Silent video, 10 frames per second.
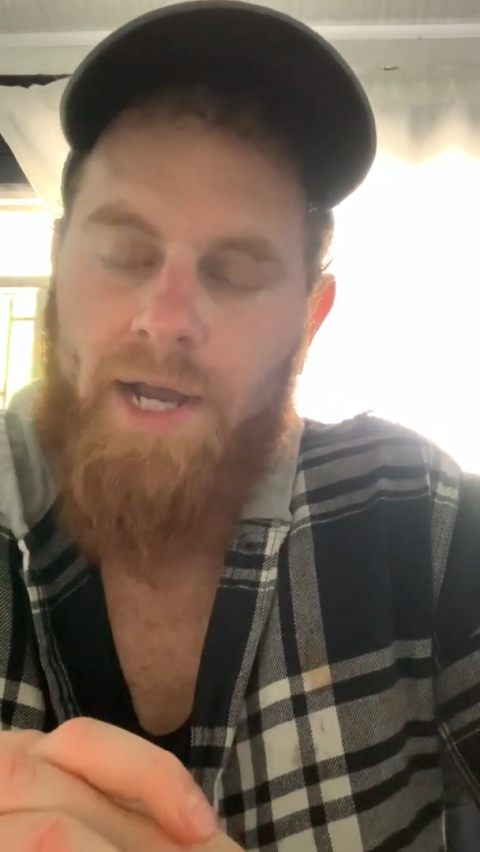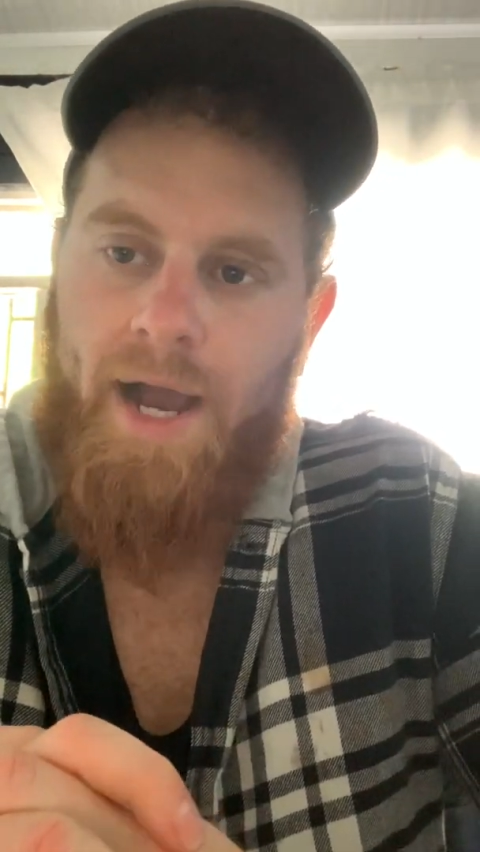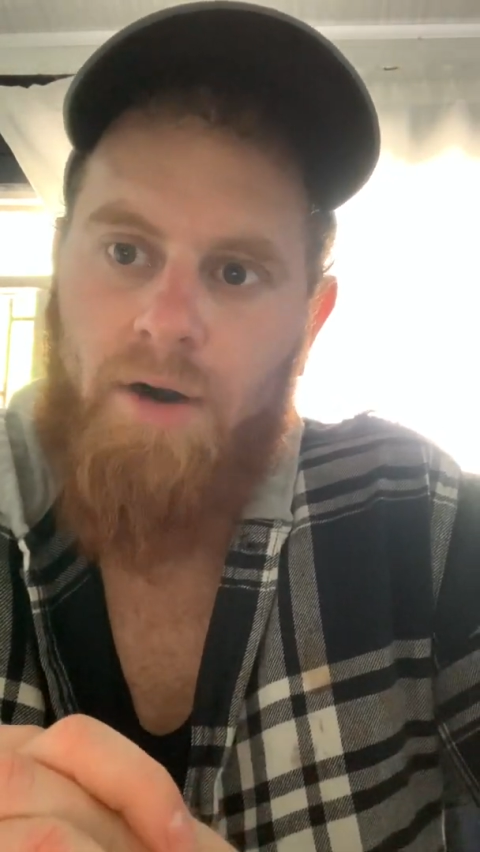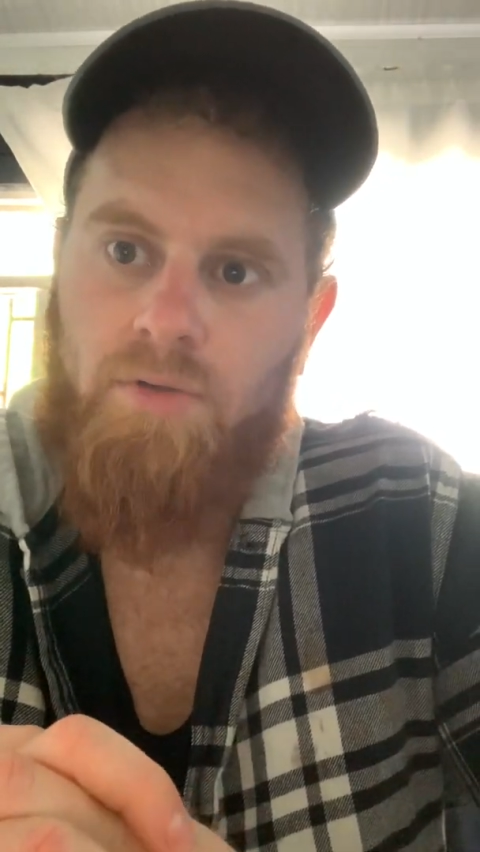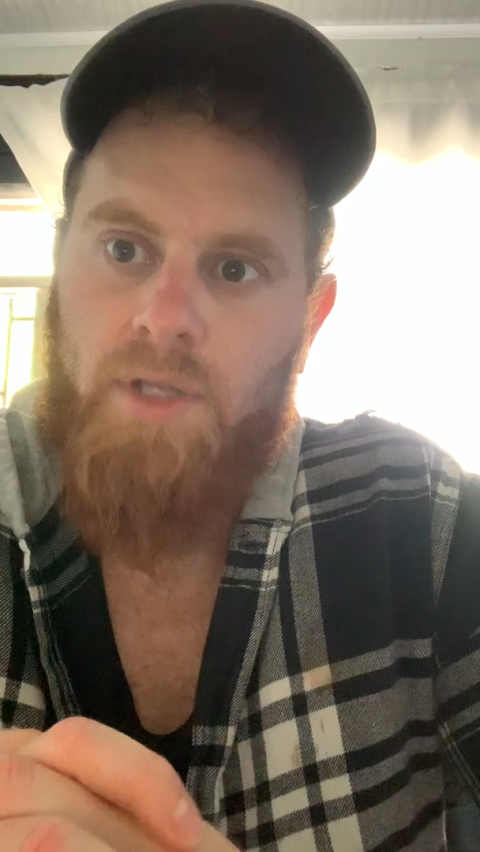to
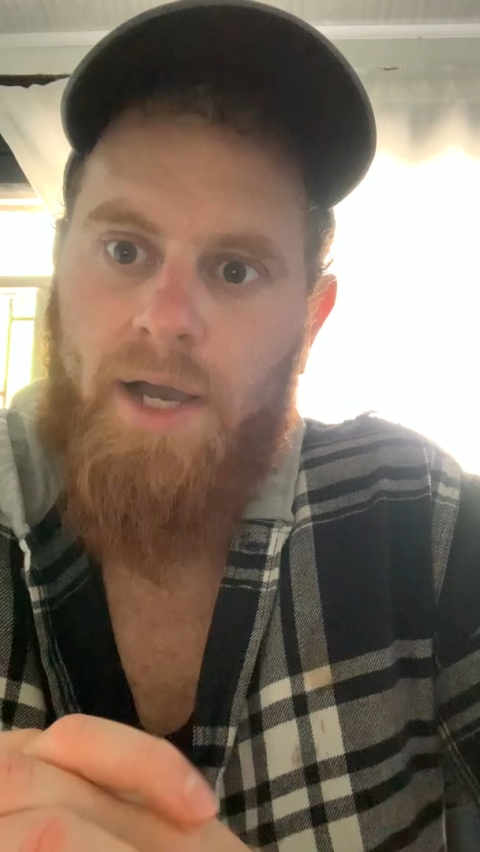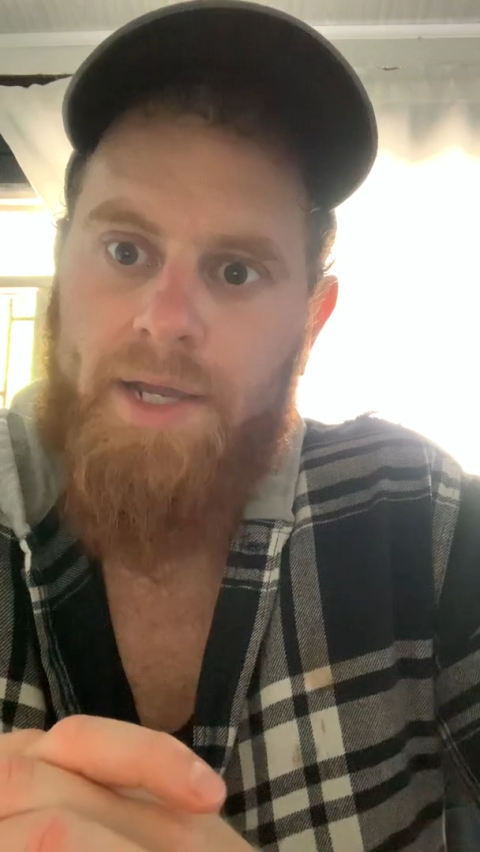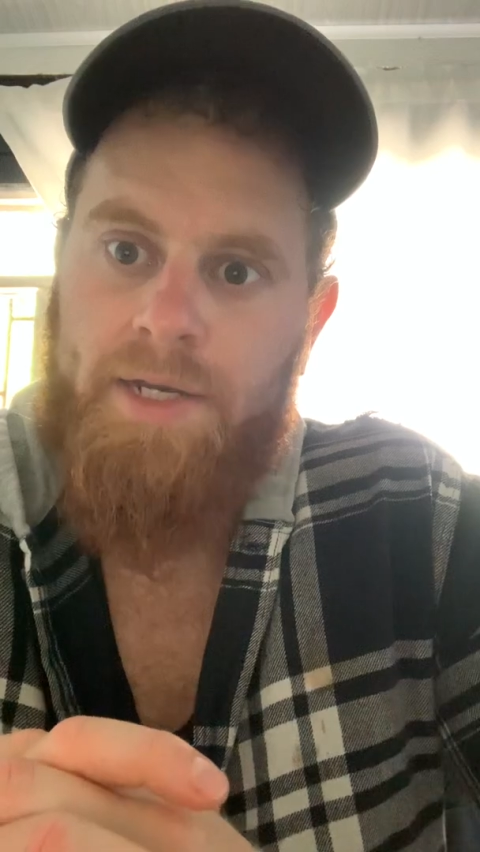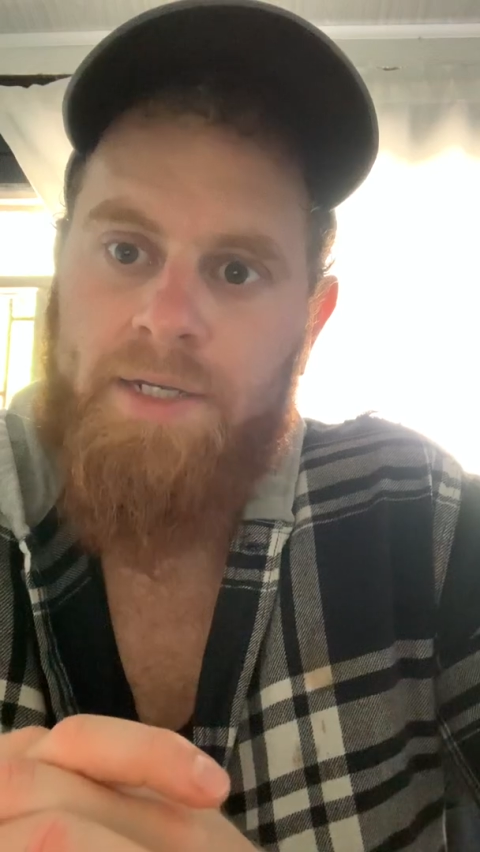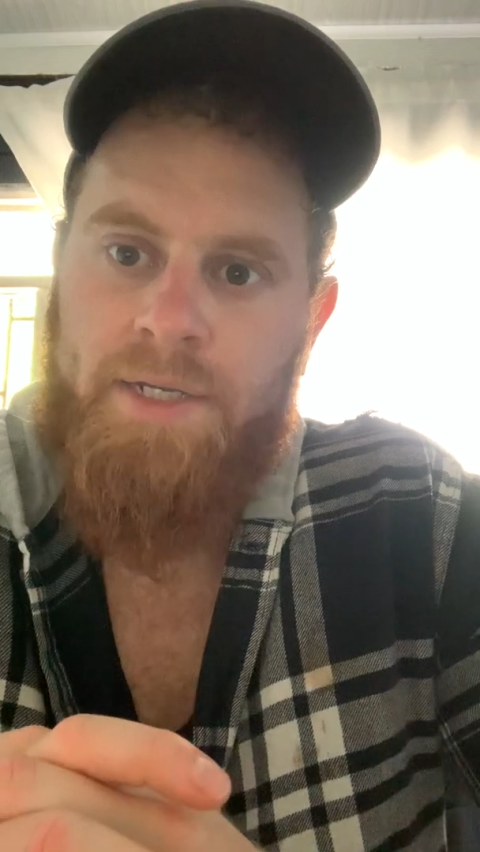
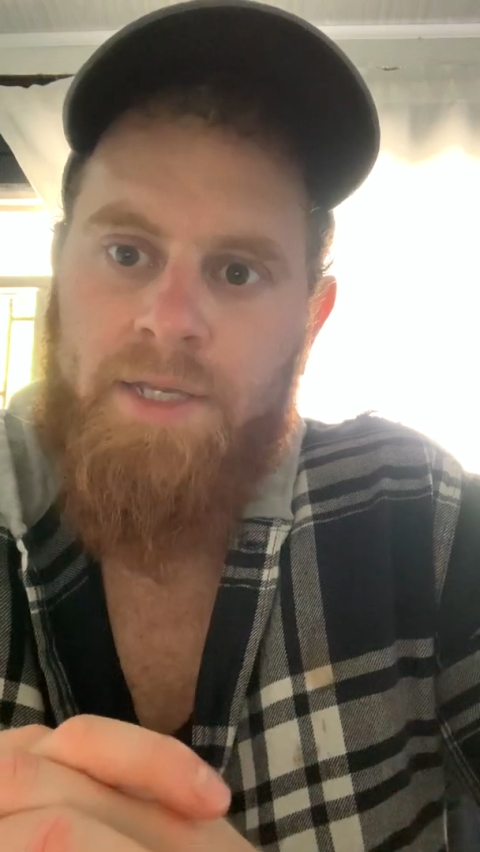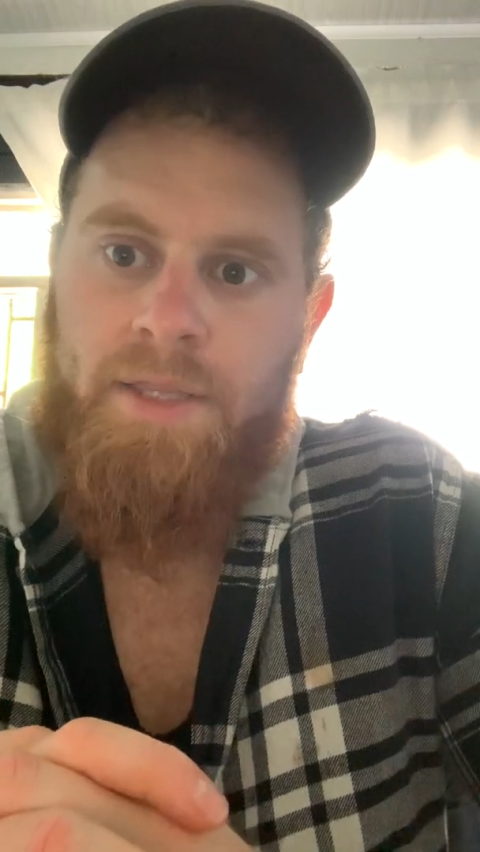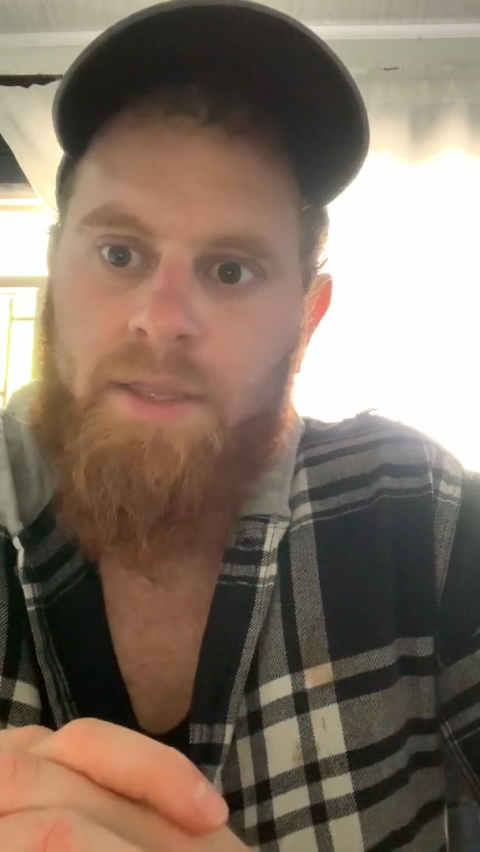outline